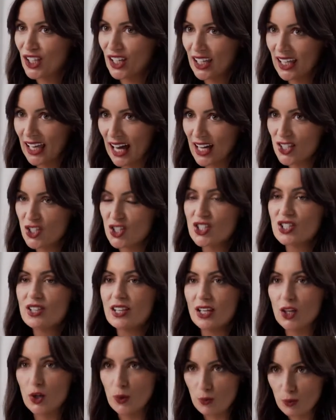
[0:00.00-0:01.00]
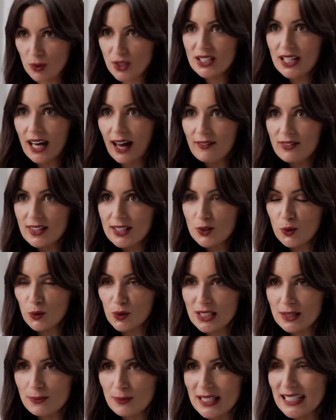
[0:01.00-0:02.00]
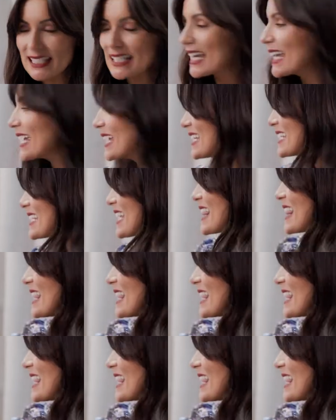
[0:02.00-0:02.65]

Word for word: The gadget that you must have this Christmas is